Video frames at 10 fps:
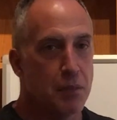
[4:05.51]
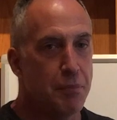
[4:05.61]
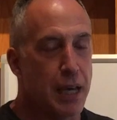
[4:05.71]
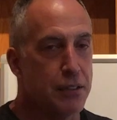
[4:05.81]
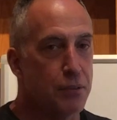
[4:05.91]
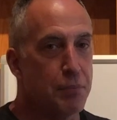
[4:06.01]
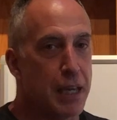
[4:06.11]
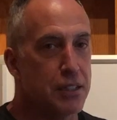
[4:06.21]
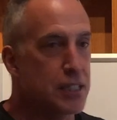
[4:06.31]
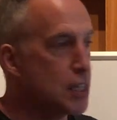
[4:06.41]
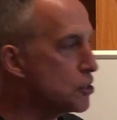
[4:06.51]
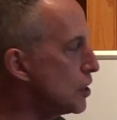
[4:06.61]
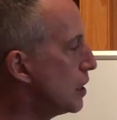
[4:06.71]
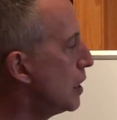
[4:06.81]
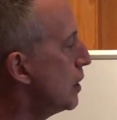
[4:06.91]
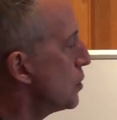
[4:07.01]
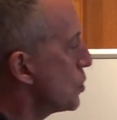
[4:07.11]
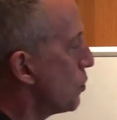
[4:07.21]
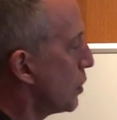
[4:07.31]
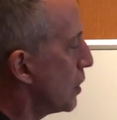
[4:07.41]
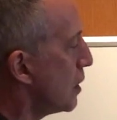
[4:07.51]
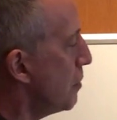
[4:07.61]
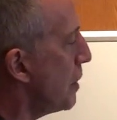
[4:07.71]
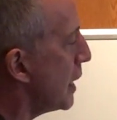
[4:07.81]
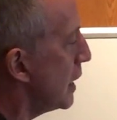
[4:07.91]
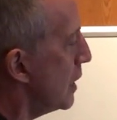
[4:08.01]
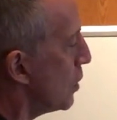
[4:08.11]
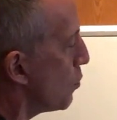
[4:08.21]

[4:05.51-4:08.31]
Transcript: Bad decision. So we're going to come back in here.